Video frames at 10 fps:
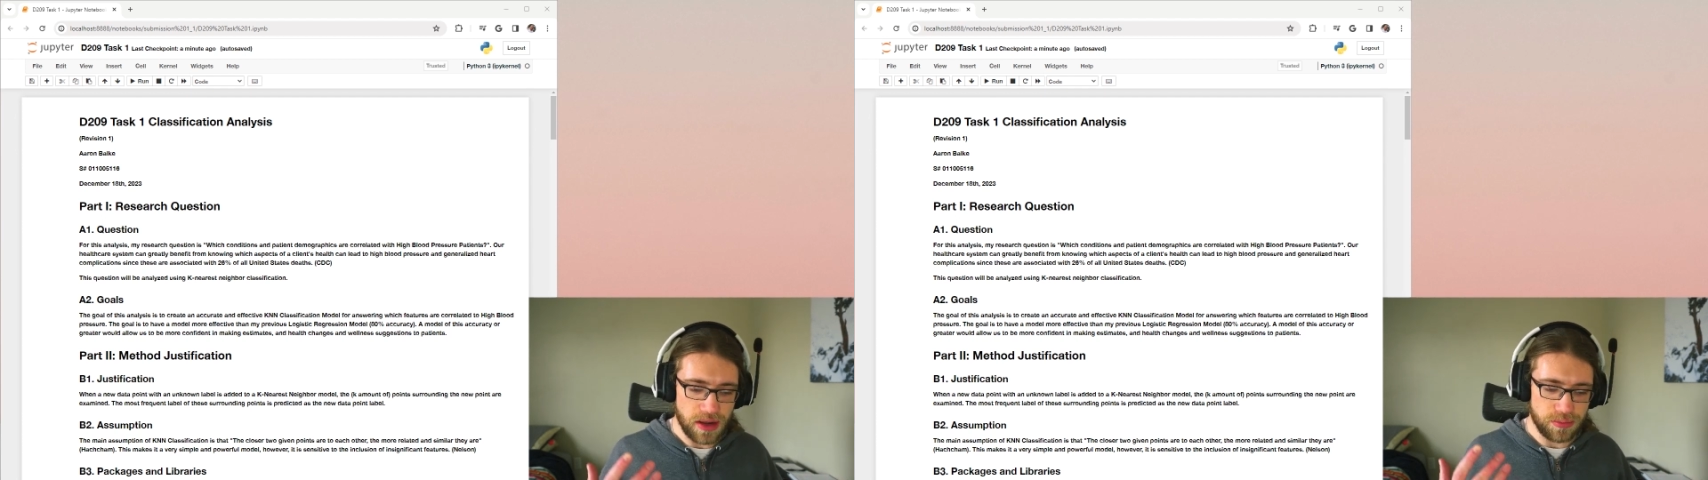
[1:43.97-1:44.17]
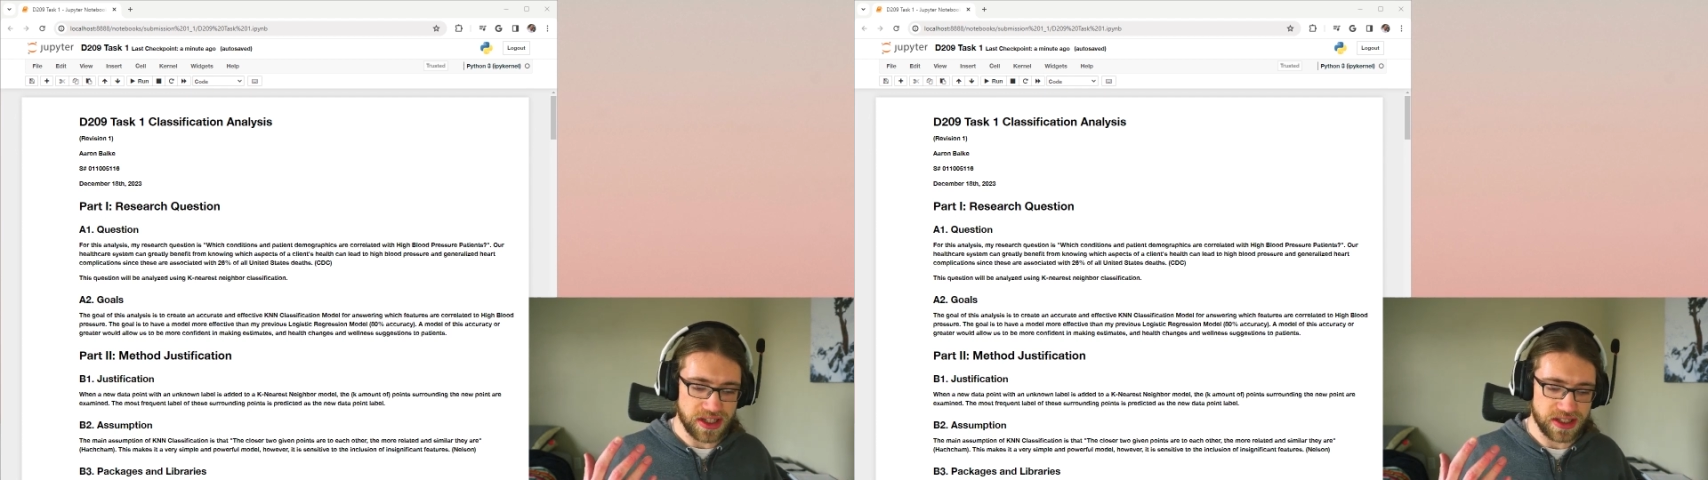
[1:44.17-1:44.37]

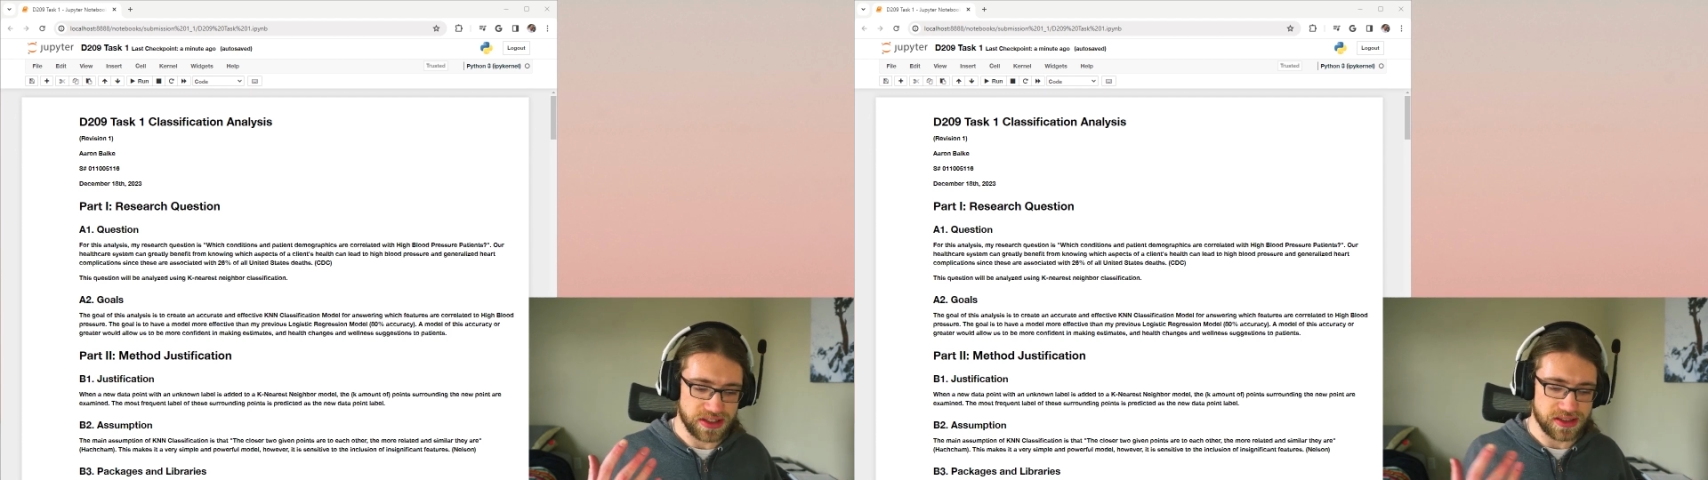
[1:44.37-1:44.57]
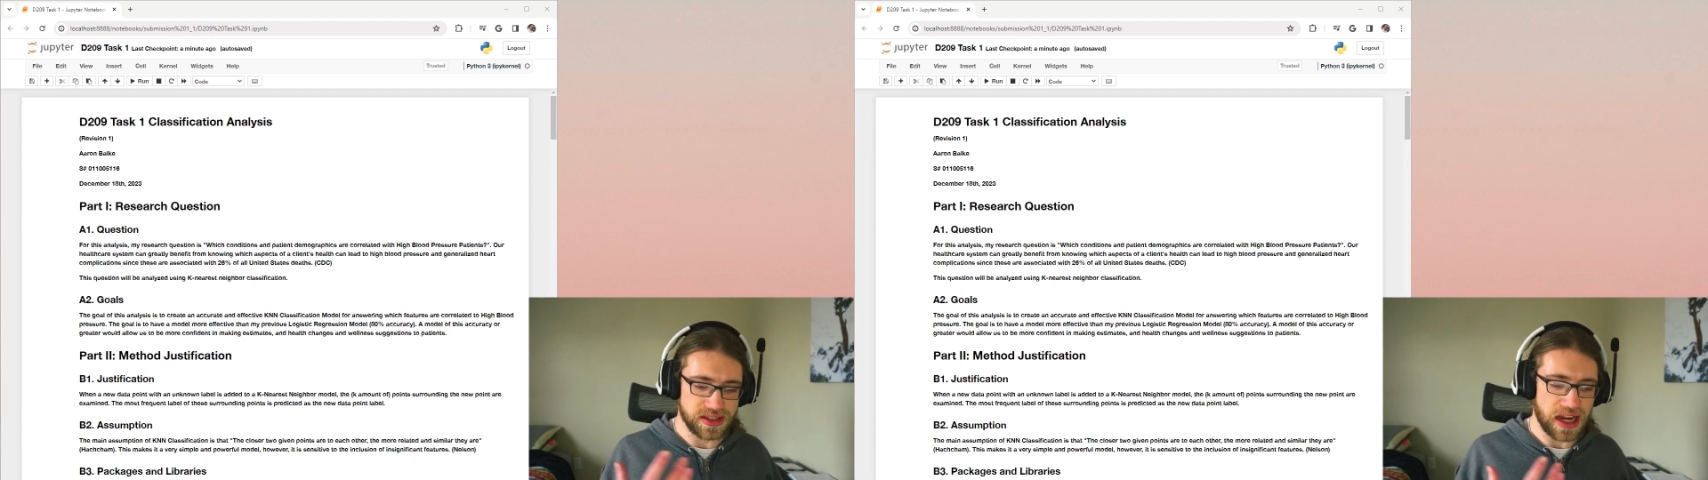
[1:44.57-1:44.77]

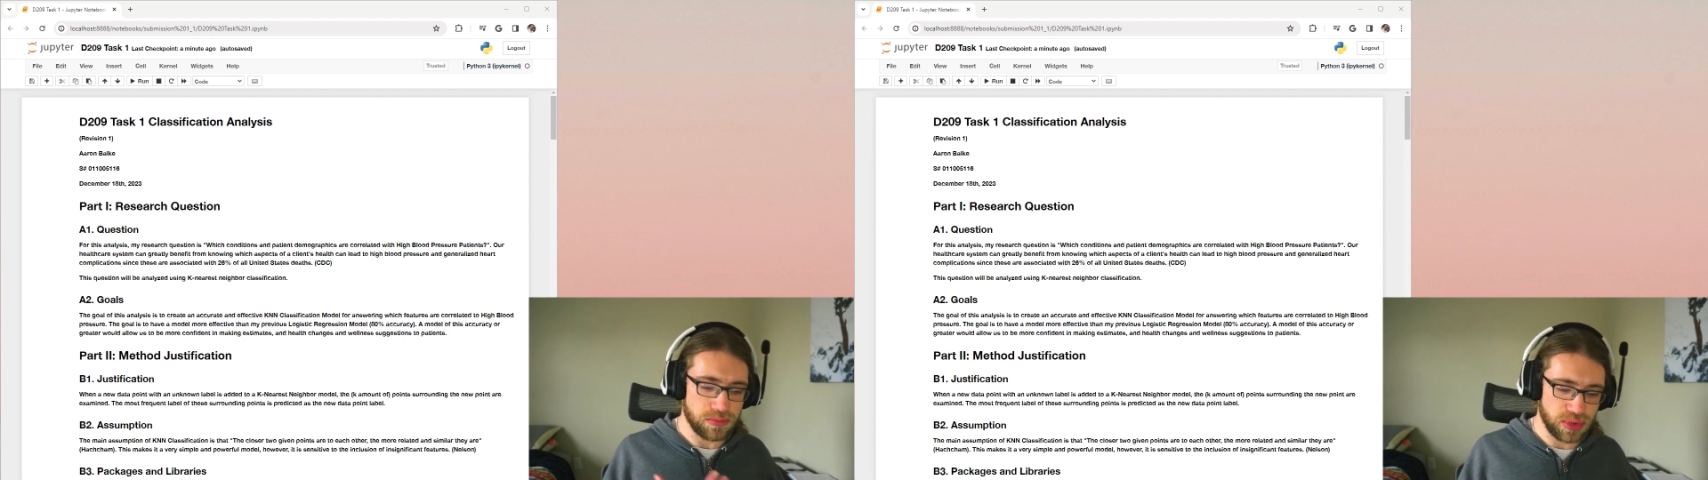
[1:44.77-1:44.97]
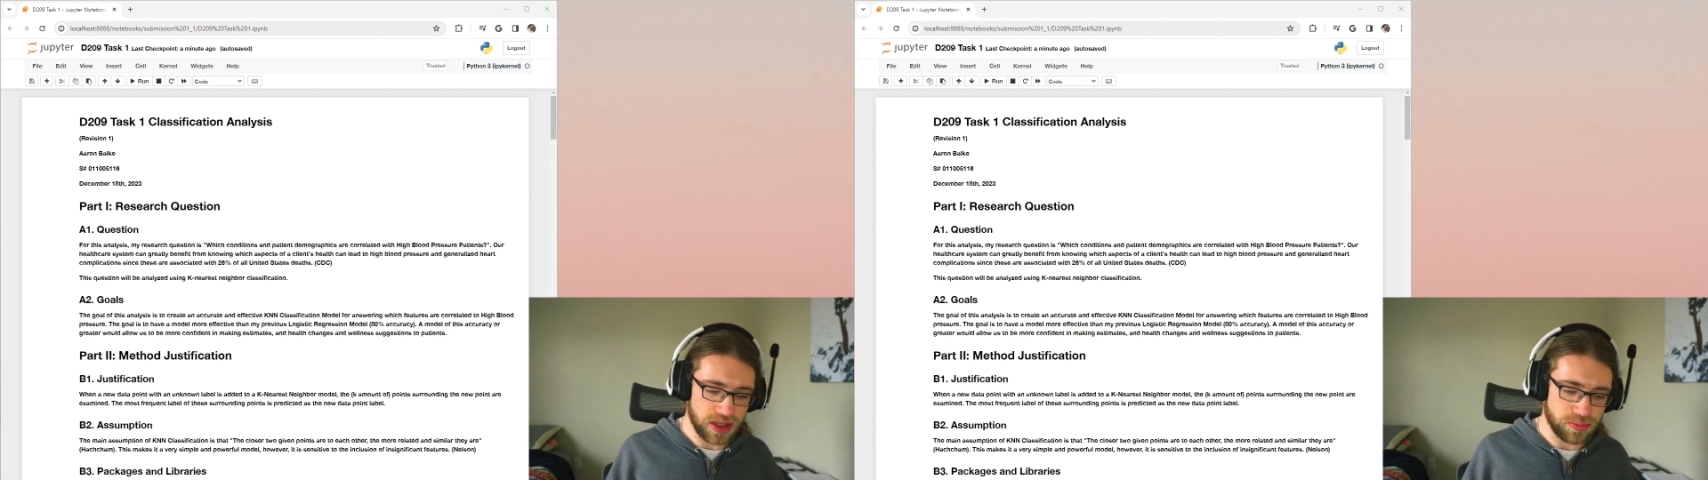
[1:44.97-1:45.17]
because high
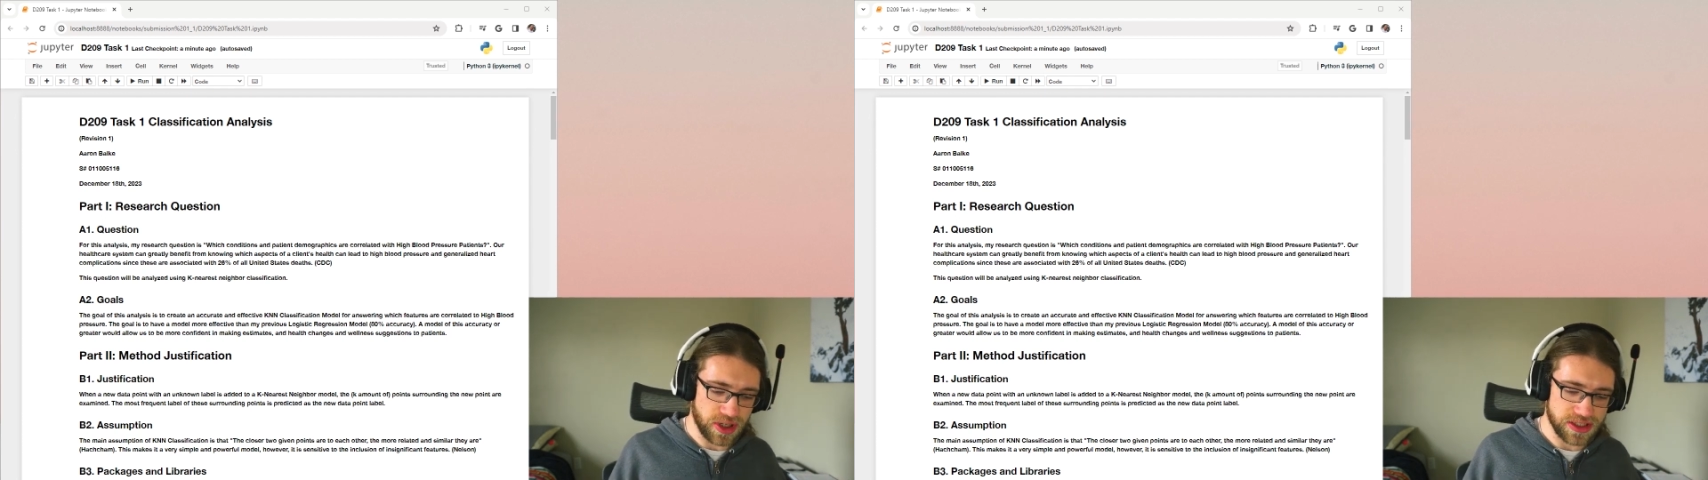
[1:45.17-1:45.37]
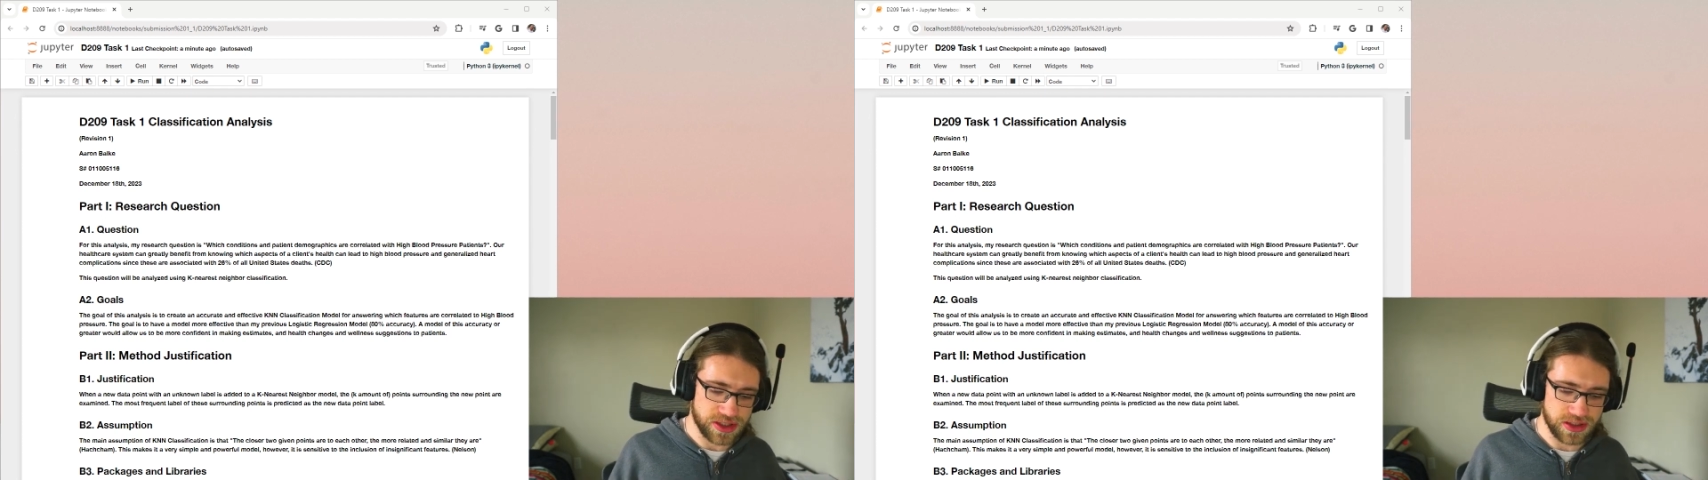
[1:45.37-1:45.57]
blood
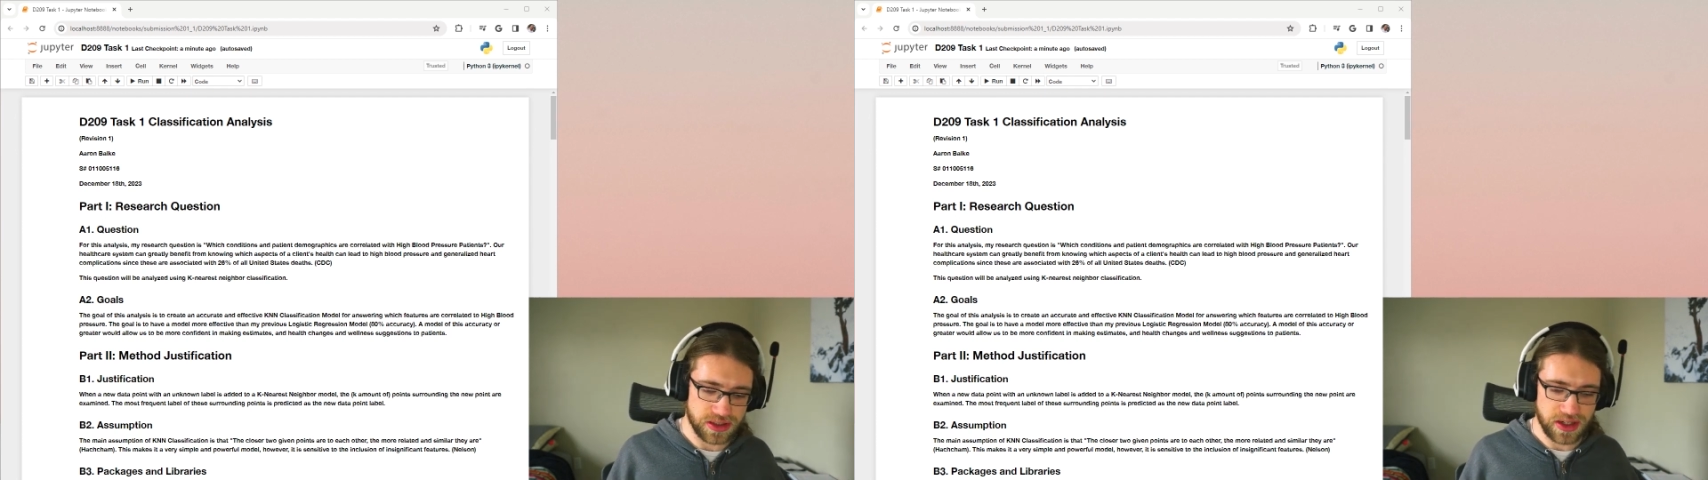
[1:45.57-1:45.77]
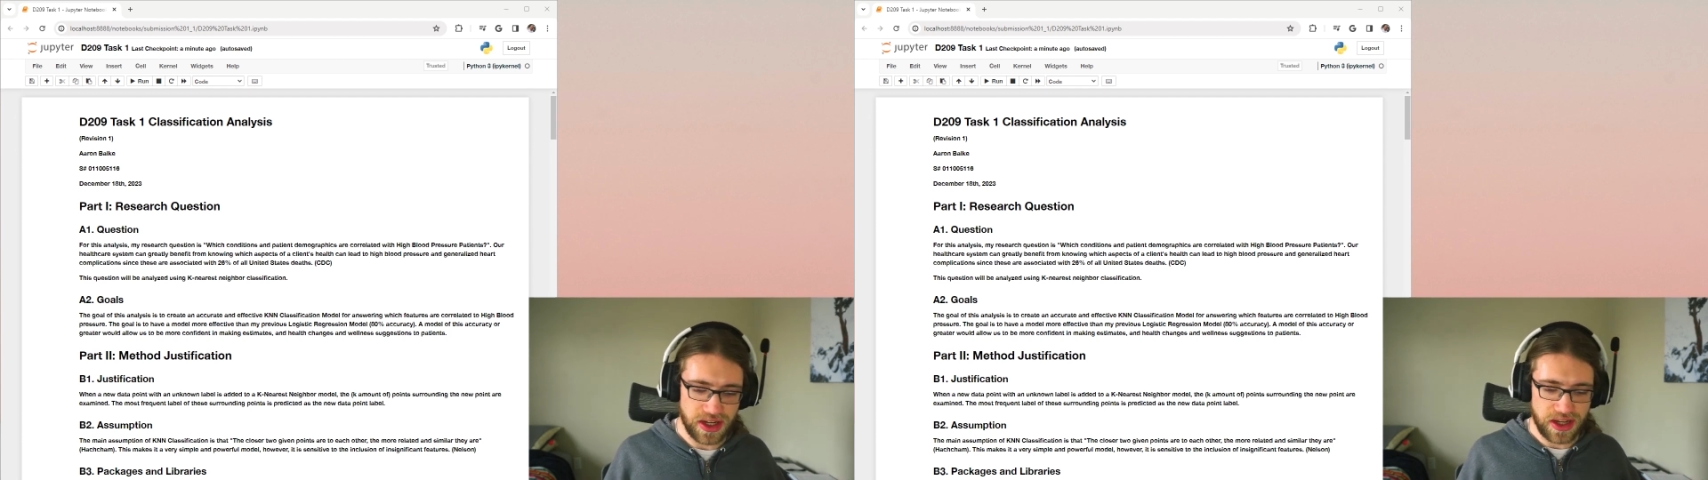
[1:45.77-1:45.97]

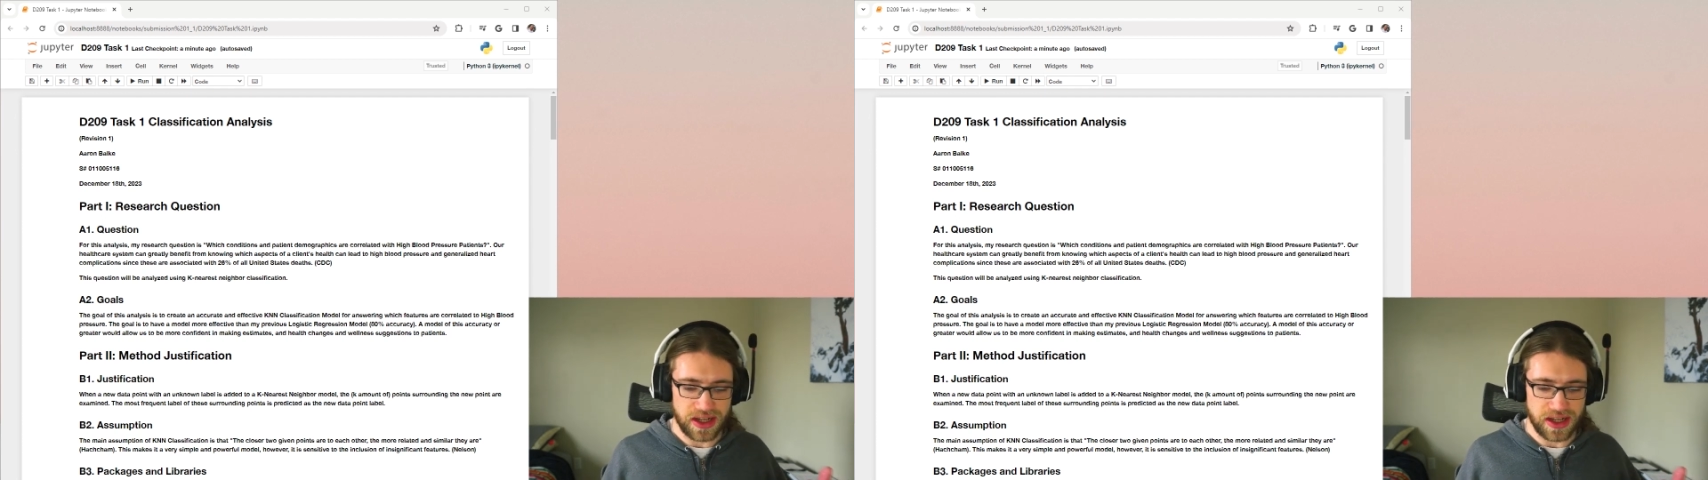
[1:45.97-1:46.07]
pressure